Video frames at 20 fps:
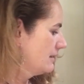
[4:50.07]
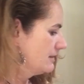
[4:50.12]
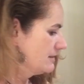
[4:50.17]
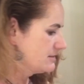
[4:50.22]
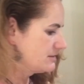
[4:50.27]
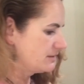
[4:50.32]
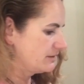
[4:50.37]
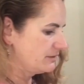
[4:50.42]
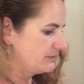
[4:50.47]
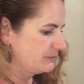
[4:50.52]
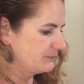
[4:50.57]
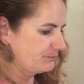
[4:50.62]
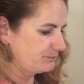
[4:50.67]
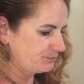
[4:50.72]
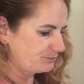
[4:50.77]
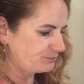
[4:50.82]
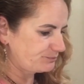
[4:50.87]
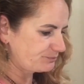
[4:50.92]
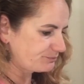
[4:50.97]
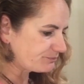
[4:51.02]
So
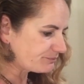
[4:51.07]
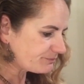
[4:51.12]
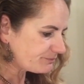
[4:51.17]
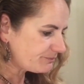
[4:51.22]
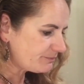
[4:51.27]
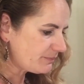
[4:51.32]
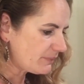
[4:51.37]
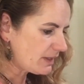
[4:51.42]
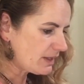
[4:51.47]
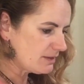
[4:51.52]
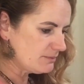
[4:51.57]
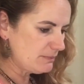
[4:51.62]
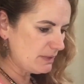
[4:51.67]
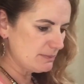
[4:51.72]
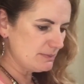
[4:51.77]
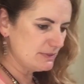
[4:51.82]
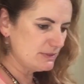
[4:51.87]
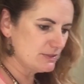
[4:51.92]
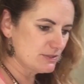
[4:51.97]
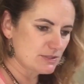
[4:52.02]

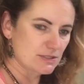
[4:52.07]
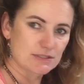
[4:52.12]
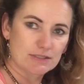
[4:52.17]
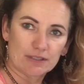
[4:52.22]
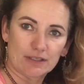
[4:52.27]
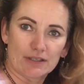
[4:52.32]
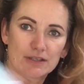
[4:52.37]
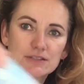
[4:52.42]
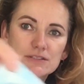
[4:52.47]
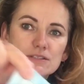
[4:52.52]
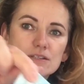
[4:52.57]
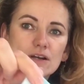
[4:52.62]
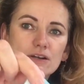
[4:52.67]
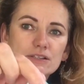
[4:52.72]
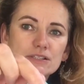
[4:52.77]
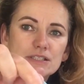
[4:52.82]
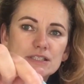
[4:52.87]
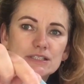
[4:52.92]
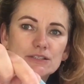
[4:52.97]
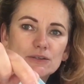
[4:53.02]
maybe just a starseed